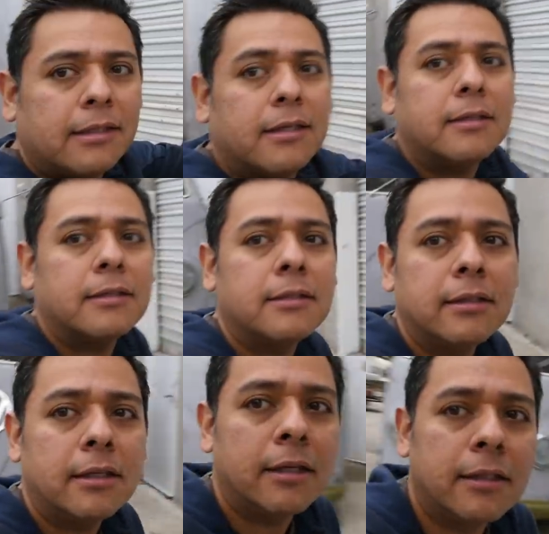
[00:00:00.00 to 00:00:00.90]
The
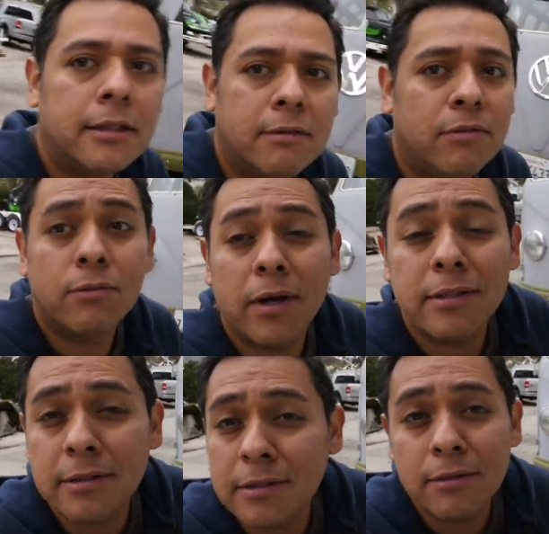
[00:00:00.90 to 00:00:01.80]
EV
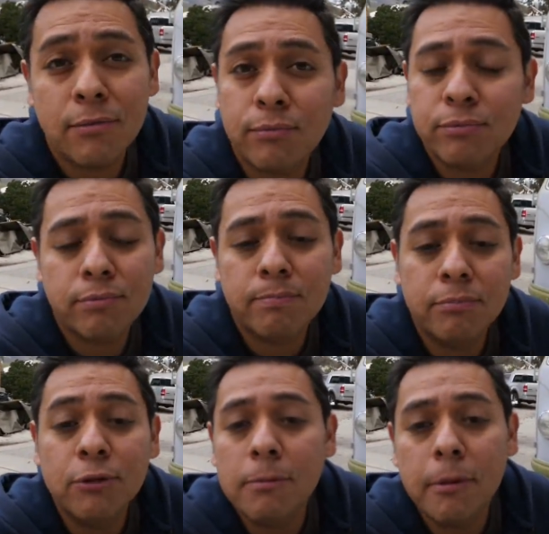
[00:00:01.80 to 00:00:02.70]
West is
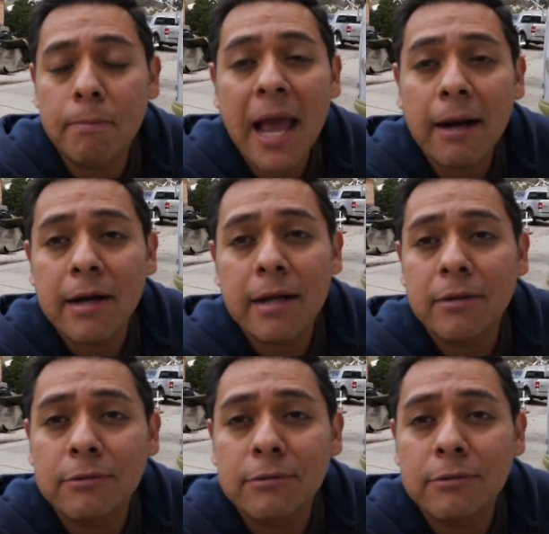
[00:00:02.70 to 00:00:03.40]
super packed right now.